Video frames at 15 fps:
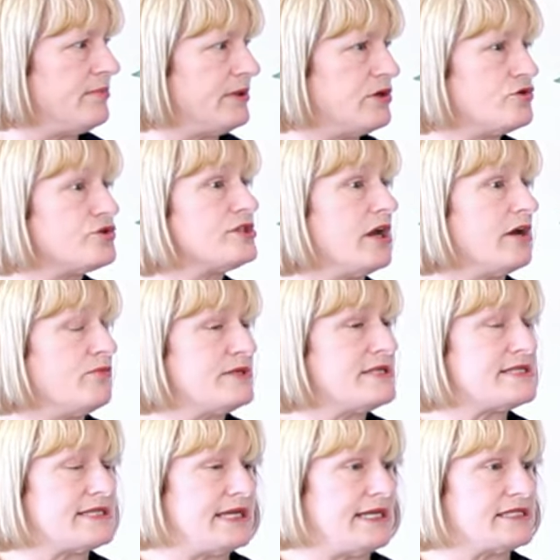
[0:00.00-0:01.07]
But also it was
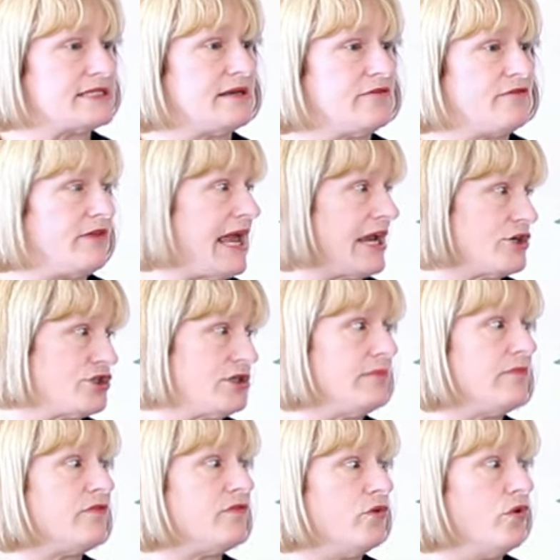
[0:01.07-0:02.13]
seen as a
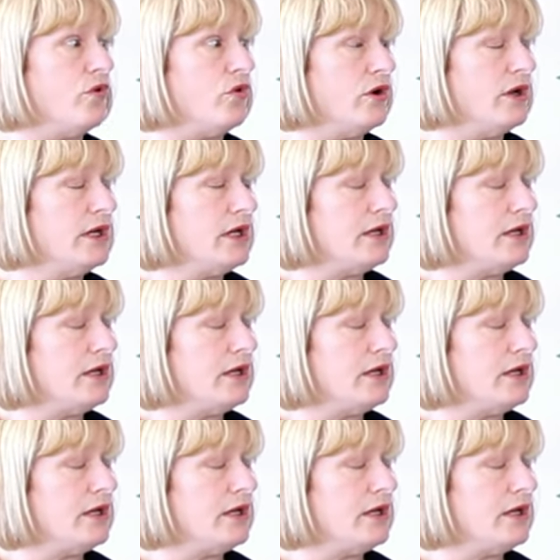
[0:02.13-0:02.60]
flagship for